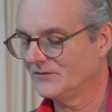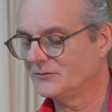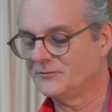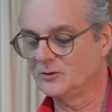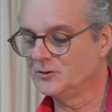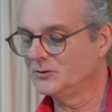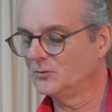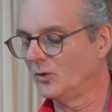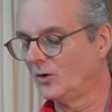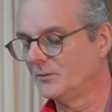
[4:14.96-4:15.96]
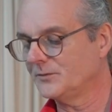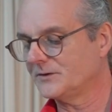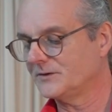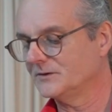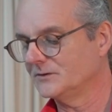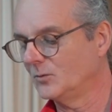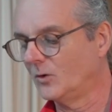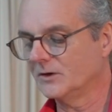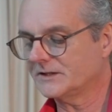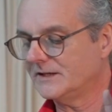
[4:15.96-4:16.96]
food, warmth,
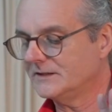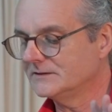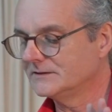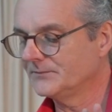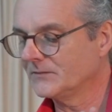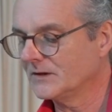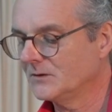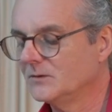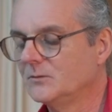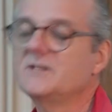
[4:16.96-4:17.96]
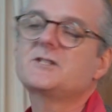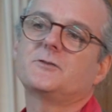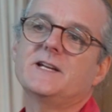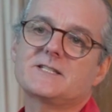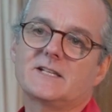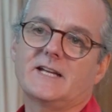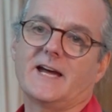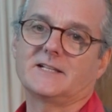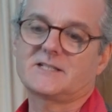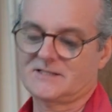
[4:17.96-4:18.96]
water with strings
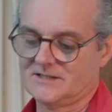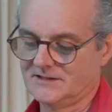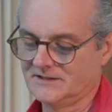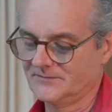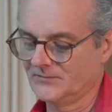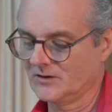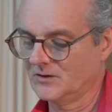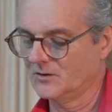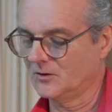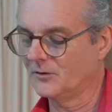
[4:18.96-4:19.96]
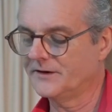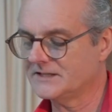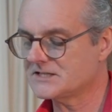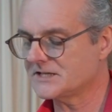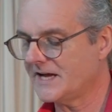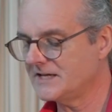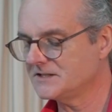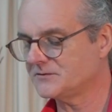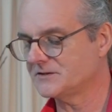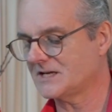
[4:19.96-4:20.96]
attached, or in
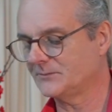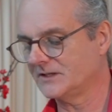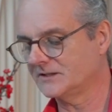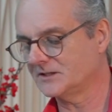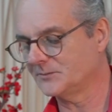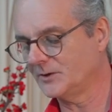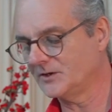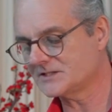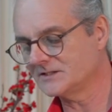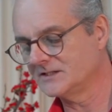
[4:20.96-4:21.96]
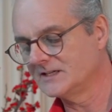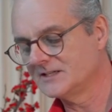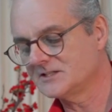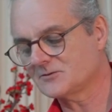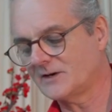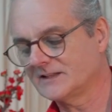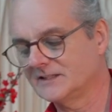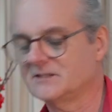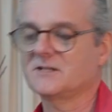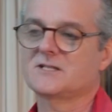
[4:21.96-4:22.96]
exchange for something that the person
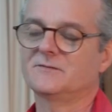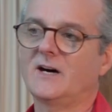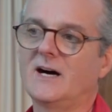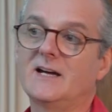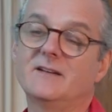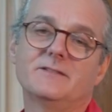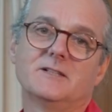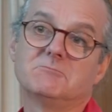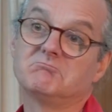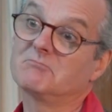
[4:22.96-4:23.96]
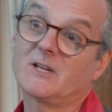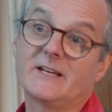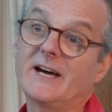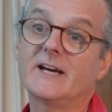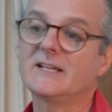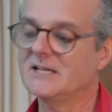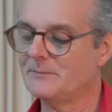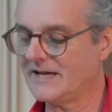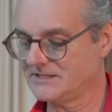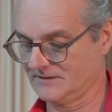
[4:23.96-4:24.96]
struggling to survive can hardly
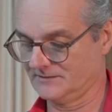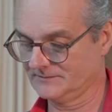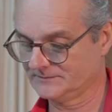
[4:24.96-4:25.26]
imagine.